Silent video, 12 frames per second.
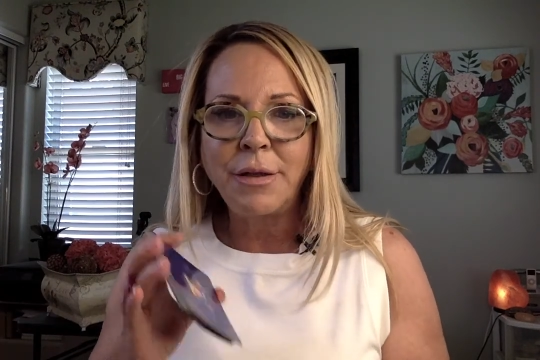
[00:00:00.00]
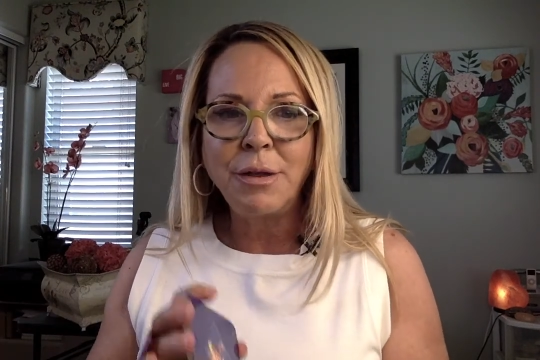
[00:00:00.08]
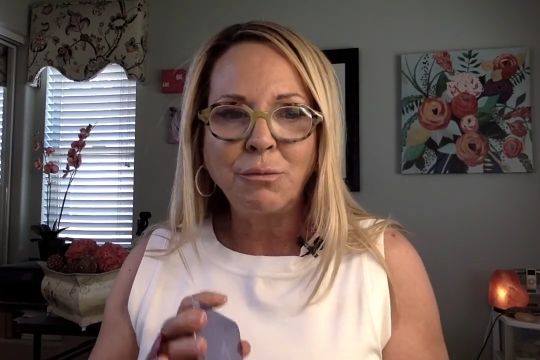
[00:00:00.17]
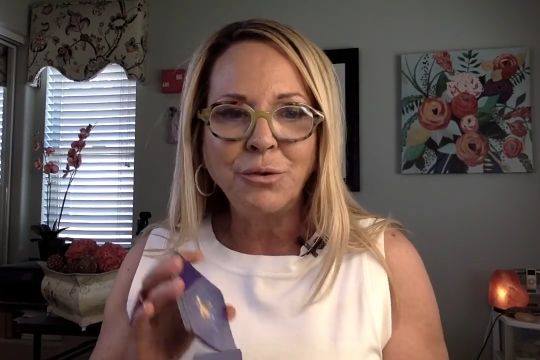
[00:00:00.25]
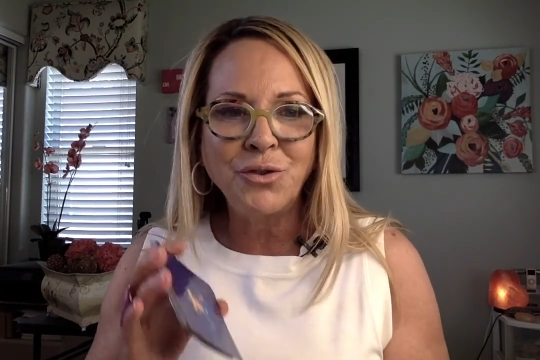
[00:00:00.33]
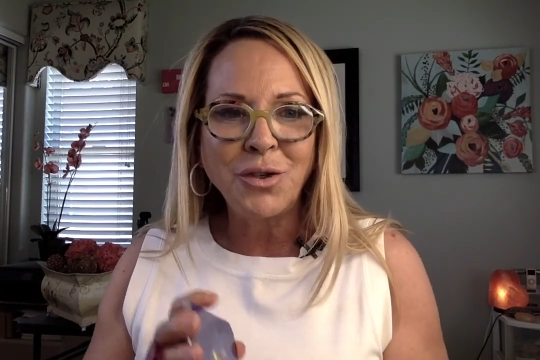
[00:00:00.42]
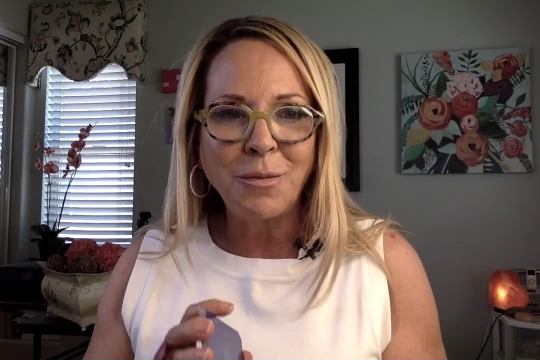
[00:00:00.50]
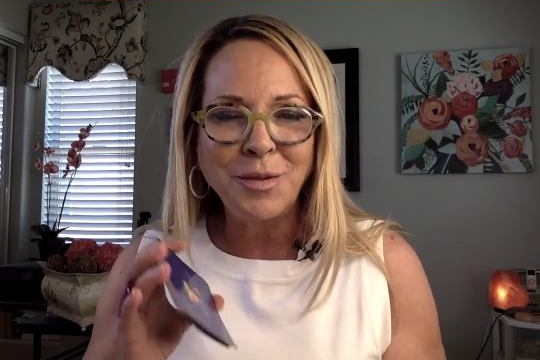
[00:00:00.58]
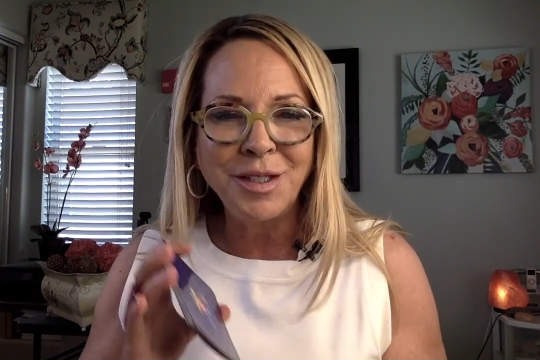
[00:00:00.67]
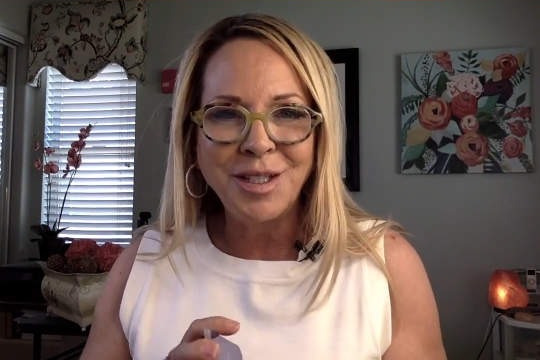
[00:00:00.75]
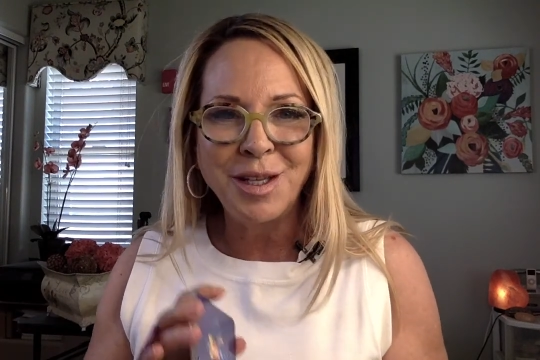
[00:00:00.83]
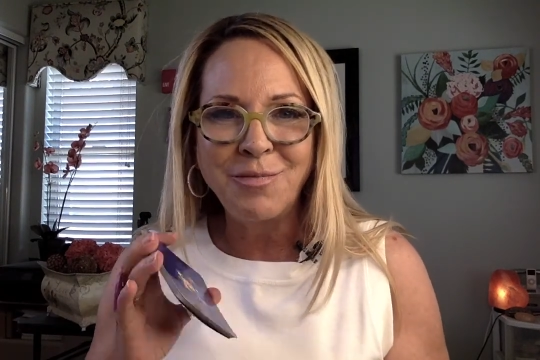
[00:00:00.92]
and then we'll jump
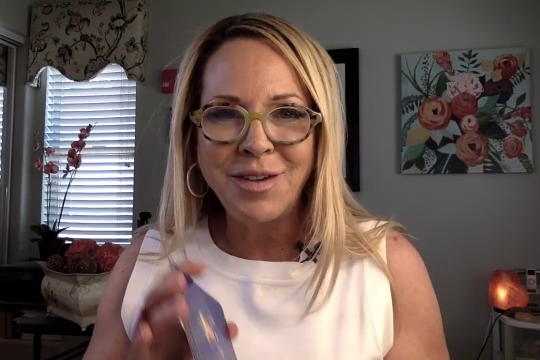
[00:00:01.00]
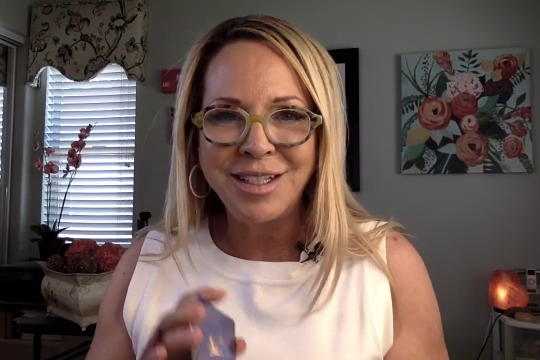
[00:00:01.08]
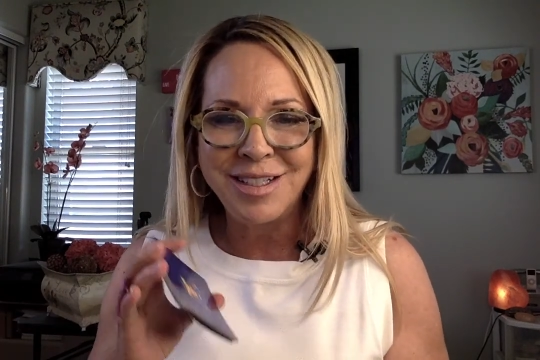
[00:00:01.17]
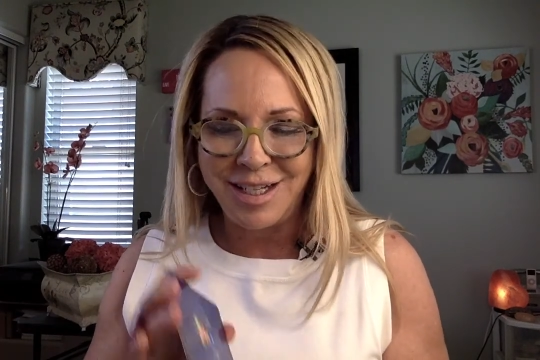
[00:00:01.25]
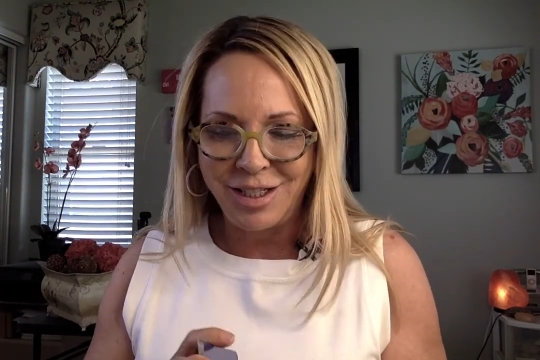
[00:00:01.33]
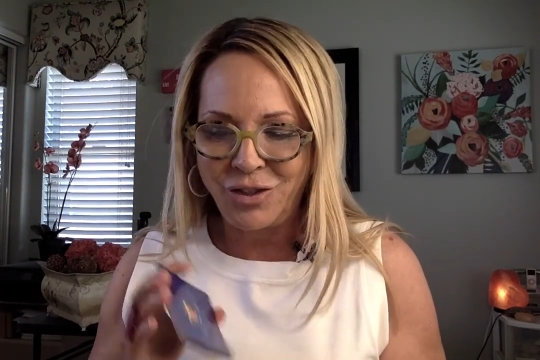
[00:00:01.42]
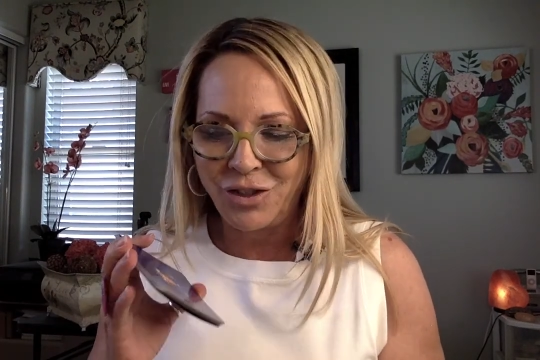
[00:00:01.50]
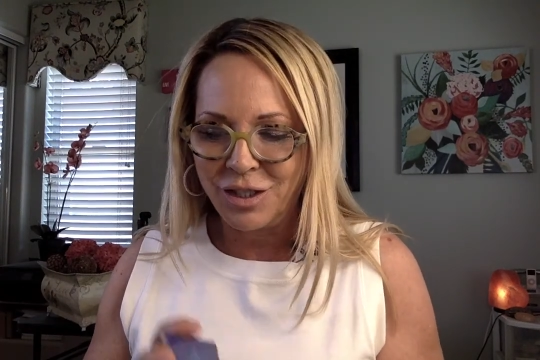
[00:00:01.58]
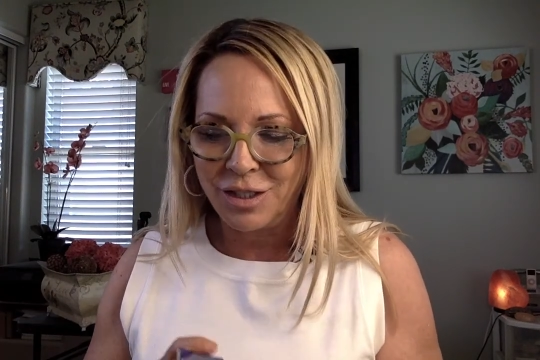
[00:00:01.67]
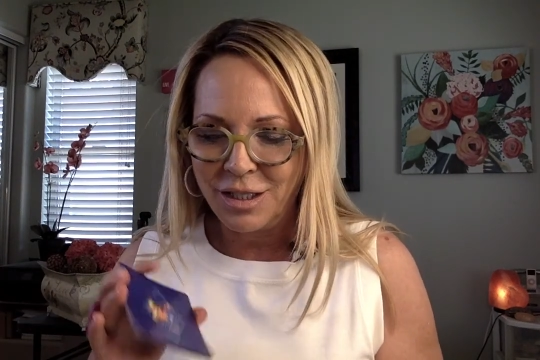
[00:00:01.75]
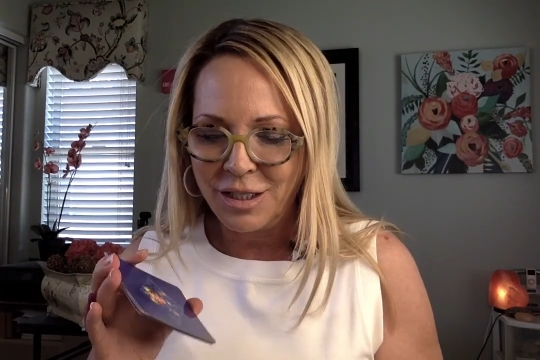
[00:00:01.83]
into the meditation.